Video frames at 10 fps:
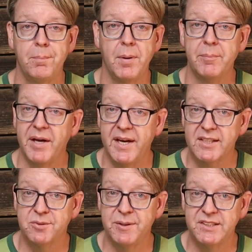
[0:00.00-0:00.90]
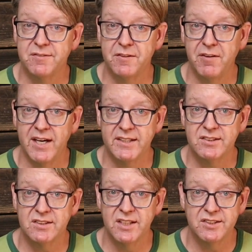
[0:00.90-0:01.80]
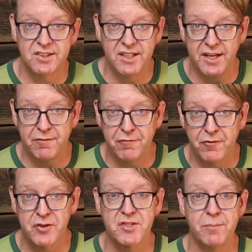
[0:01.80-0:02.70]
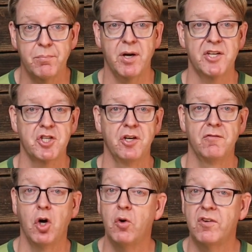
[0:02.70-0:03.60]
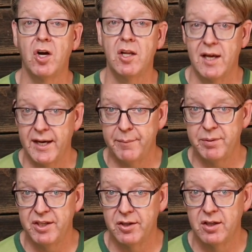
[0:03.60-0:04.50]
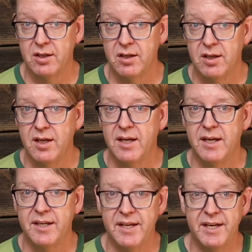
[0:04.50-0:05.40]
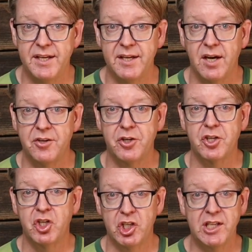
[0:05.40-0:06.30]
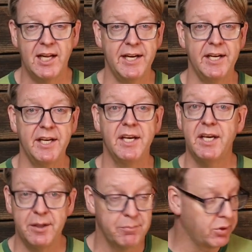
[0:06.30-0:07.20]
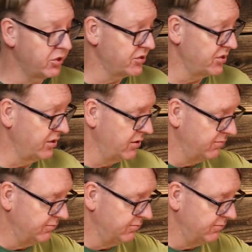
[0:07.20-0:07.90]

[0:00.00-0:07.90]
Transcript: But my next piece of advice is to get a first impression of overall eye appeal. Get it under good lighting in person.